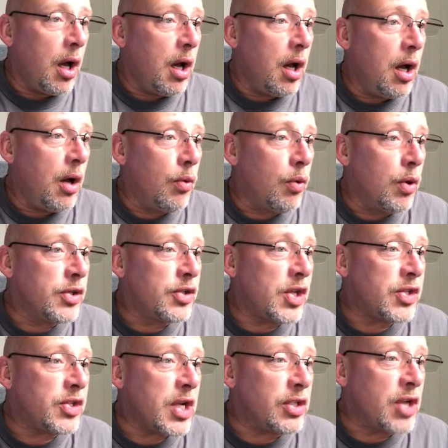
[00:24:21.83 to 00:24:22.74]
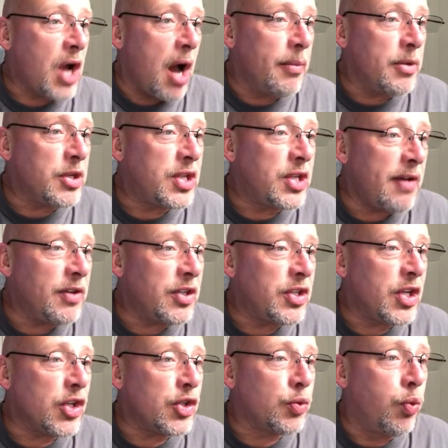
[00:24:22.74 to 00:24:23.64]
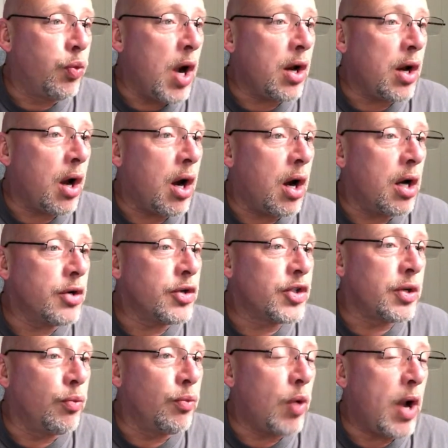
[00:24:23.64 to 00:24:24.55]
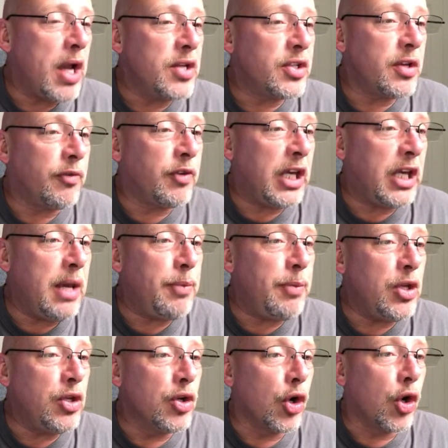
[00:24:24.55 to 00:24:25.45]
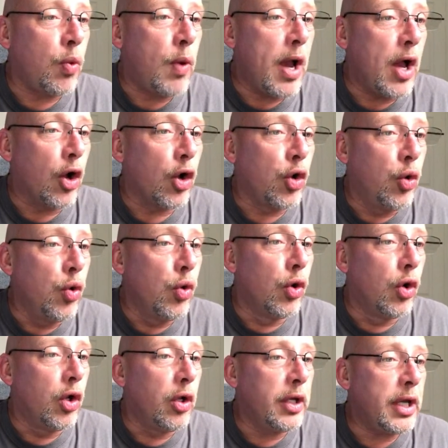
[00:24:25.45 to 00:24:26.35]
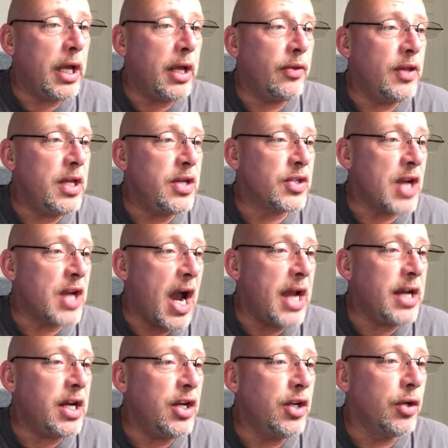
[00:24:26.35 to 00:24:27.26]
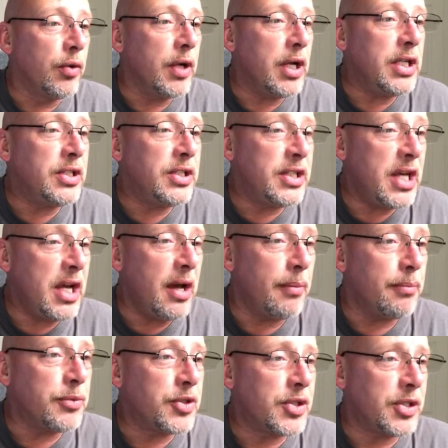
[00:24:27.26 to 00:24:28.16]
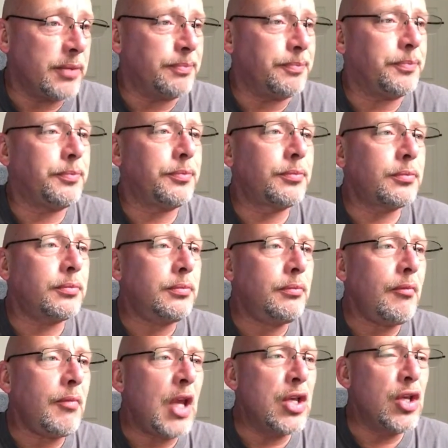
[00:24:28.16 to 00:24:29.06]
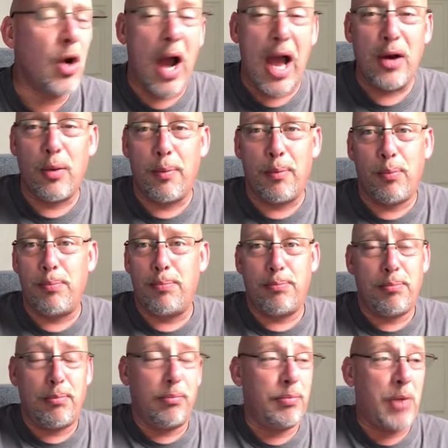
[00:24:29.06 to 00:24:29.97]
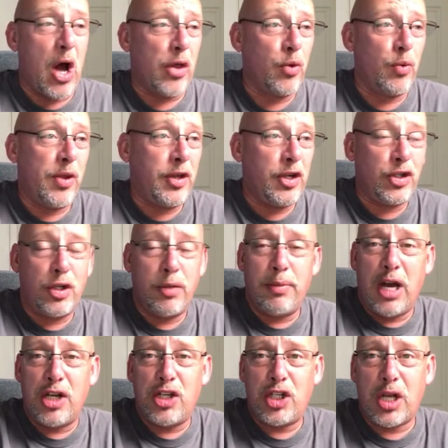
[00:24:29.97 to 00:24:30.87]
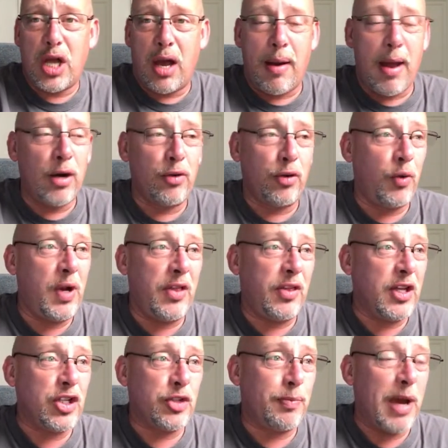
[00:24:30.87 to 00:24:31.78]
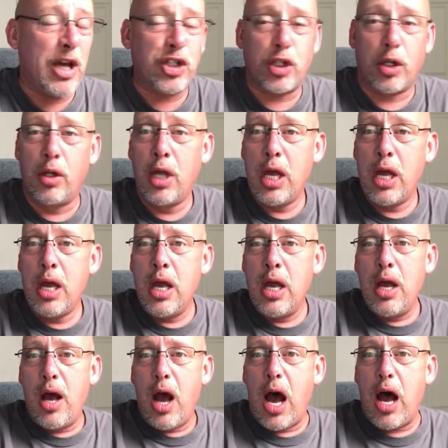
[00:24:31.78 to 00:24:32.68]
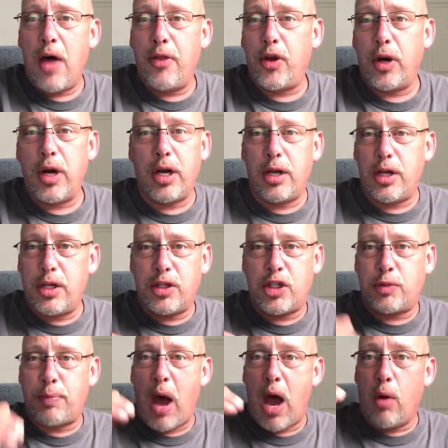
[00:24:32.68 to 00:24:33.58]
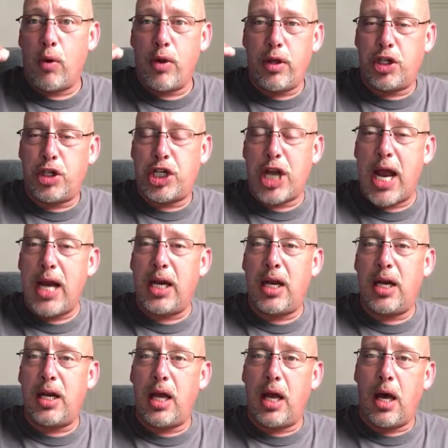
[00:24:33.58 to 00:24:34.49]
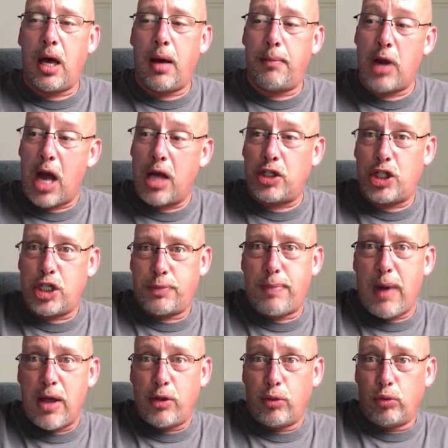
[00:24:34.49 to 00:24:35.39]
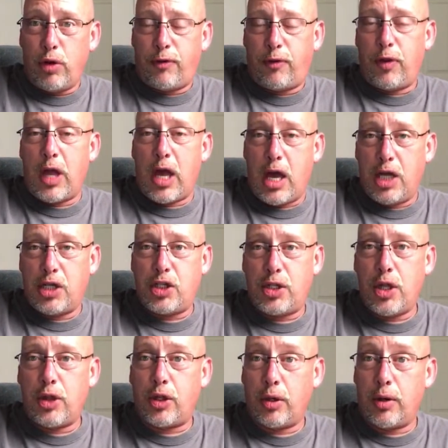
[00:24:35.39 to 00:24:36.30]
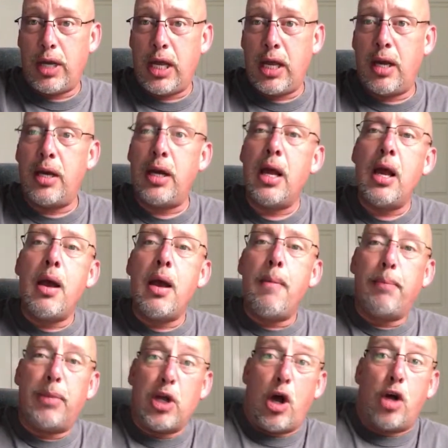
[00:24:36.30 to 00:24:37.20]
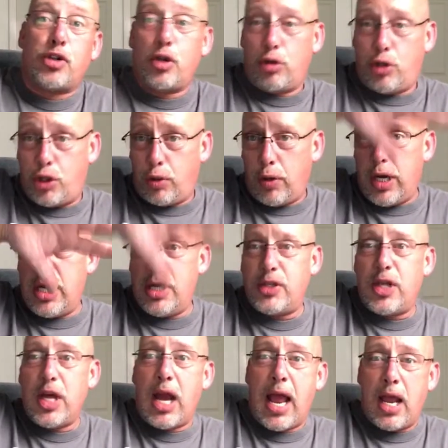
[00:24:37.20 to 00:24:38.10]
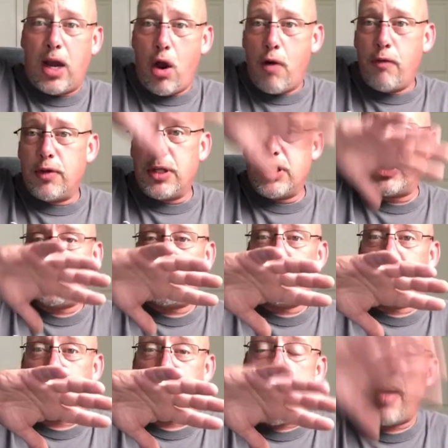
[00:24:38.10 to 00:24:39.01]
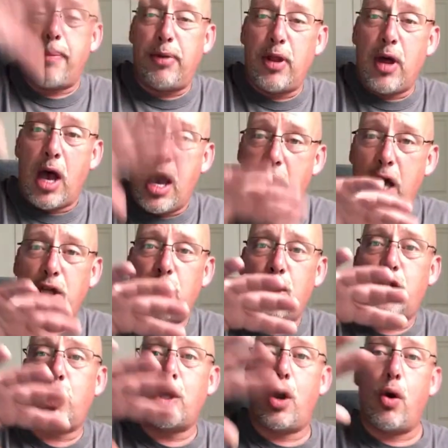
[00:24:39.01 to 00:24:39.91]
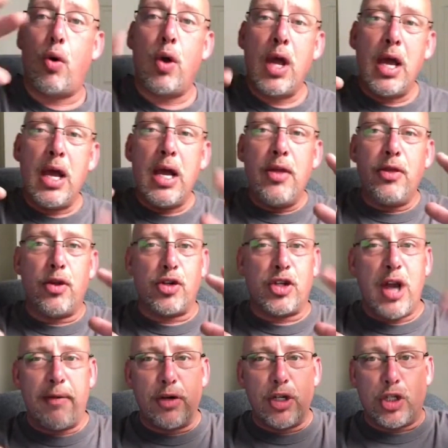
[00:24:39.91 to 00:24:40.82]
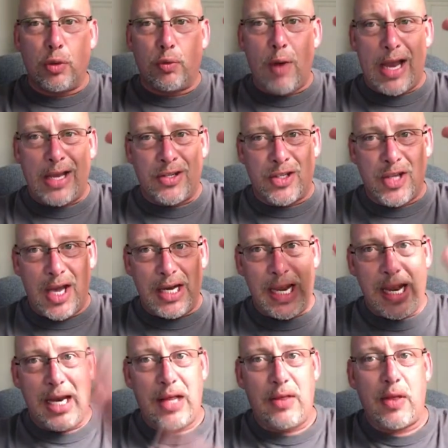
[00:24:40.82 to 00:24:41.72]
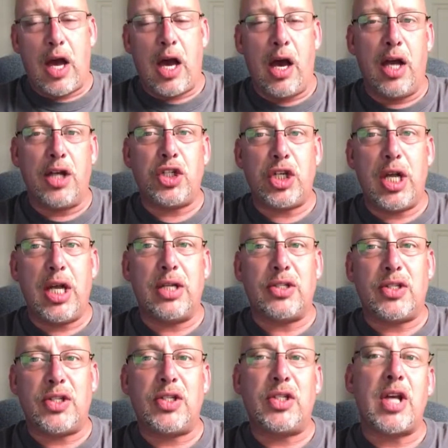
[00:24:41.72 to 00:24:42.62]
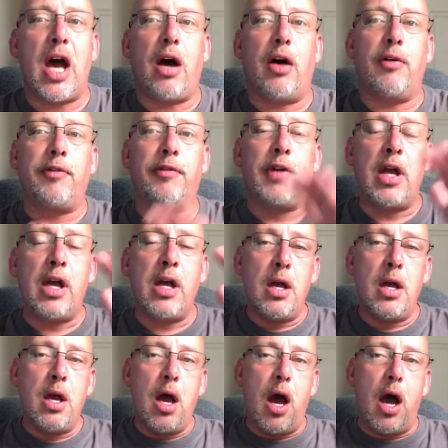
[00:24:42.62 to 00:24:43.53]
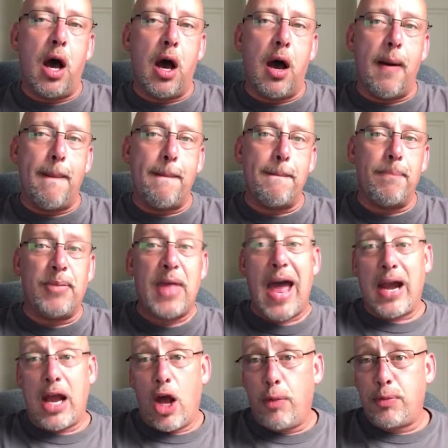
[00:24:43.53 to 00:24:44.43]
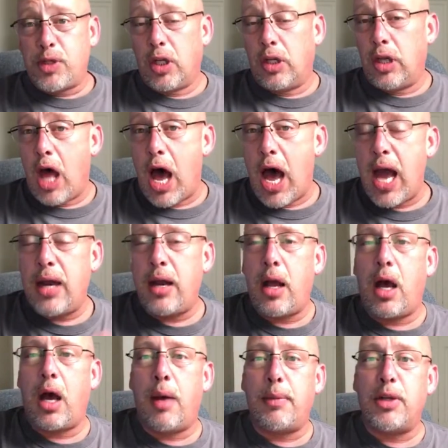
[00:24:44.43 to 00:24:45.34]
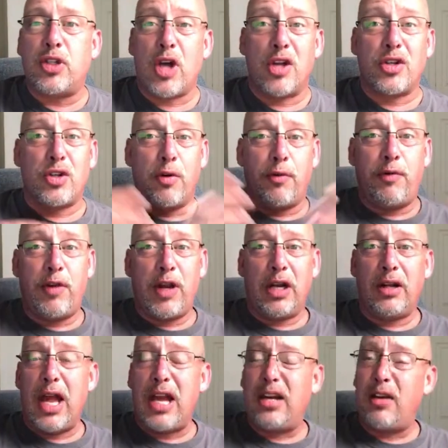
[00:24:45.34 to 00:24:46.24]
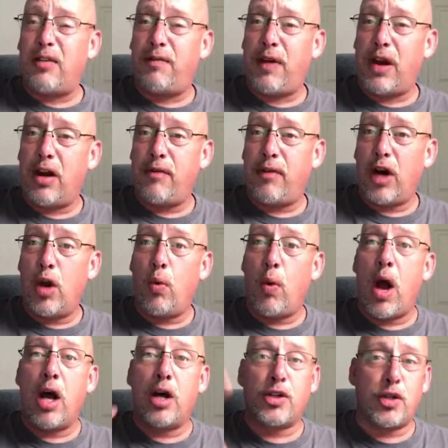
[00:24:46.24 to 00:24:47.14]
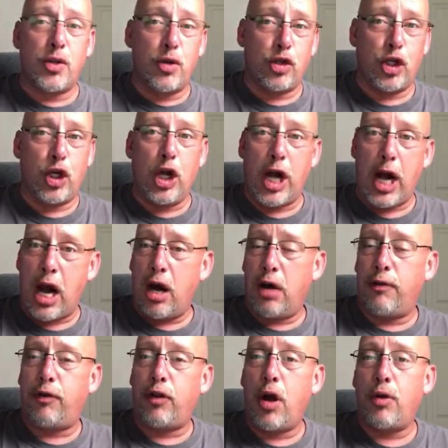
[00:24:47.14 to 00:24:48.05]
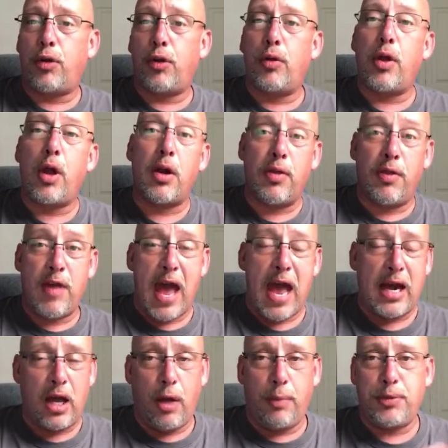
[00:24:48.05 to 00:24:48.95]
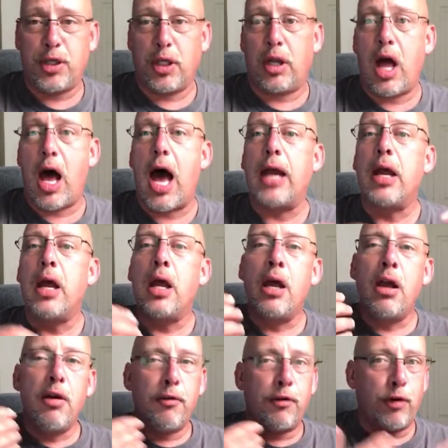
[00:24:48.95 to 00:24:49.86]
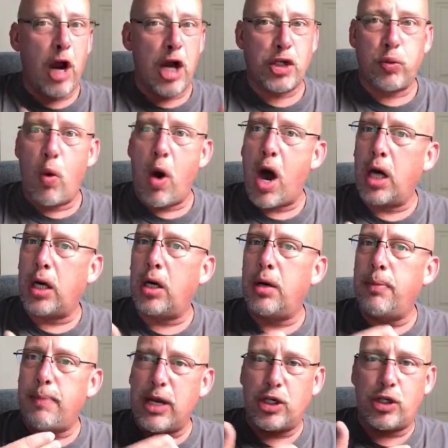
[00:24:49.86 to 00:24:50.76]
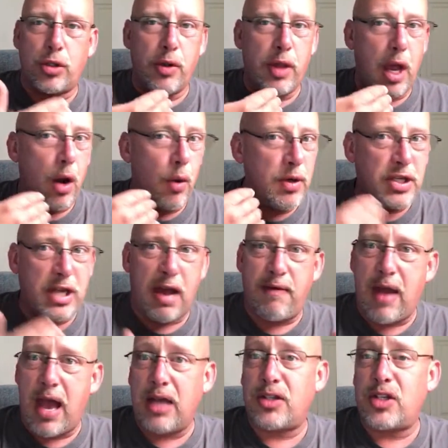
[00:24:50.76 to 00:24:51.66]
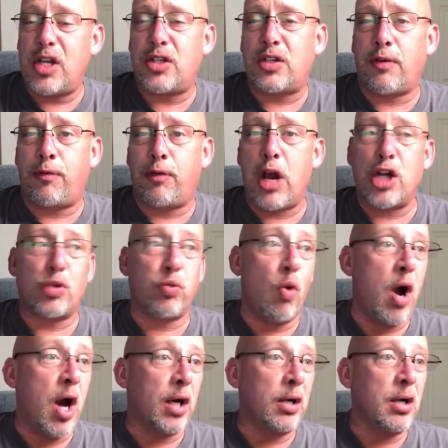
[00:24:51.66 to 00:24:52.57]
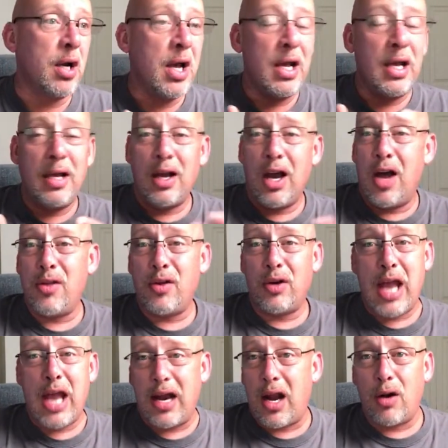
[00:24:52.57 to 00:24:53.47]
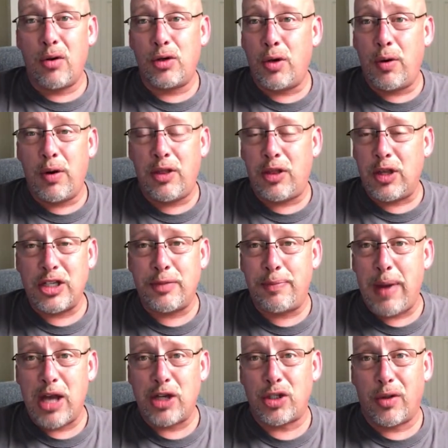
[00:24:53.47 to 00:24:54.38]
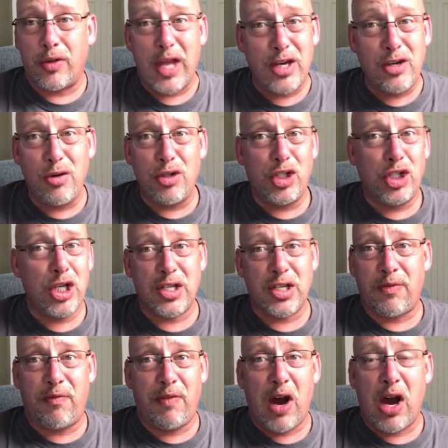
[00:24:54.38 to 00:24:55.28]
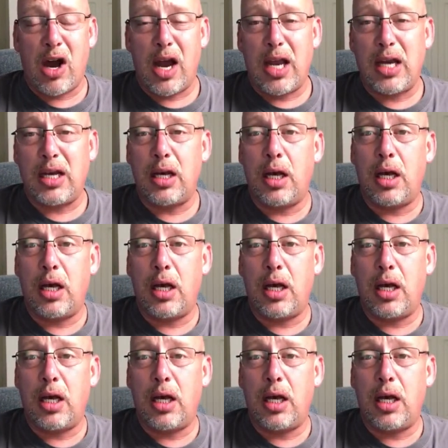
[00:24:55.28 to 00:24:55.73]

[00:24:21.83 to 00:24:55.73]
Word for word: Oh, what does this say? Thomas David says, What are some ways of keeping your quail cool in these 90 degree temps? You know, I don't bother with it too much. Uh, I don't do anything special. Uh, they're in a spot where they're shaded, um, not just by the roof of the hutch that they're in, but also trees that hang over the, the top of the hutch. So there's never direct sun hitting the hutch itself. Um, that helps a lot. Um, it's also ventilated very, very well. So there's good airflow through there. That helps a lot. Fresh water, make sure they always have access to fresh water. Other than that, I don't do anything special. They do just fine.